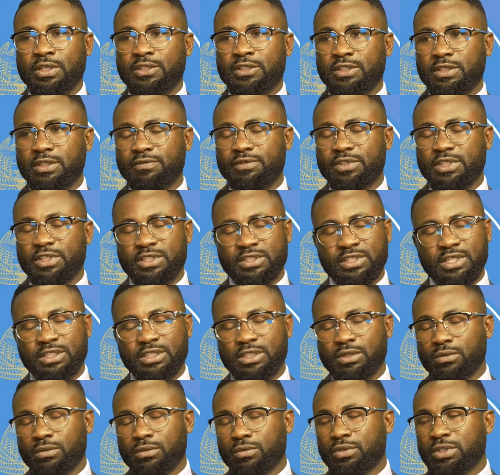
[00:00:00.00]
Services
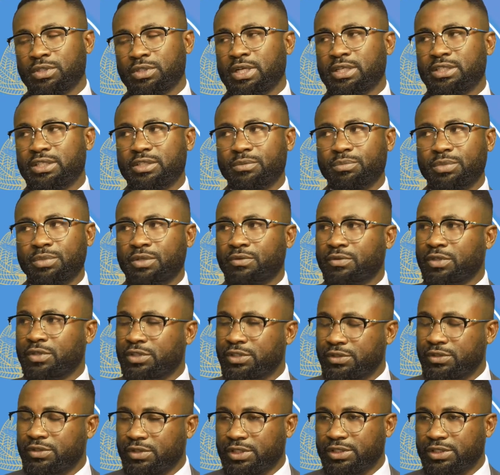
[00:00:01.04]
that include TPN
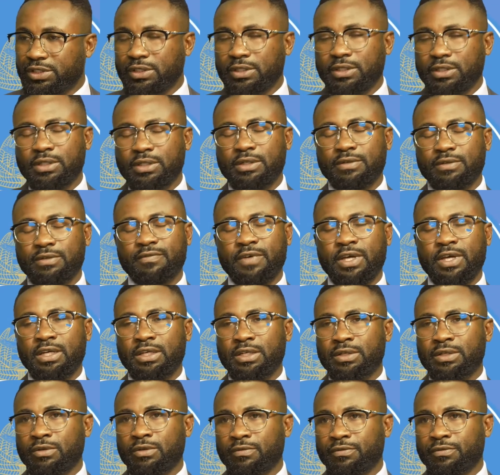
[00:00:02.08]
registration,
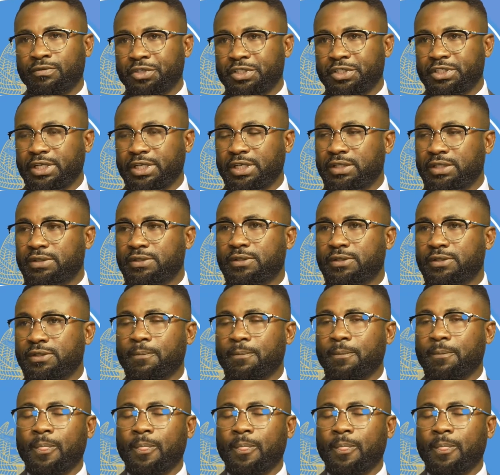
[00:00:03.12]
filing of returns,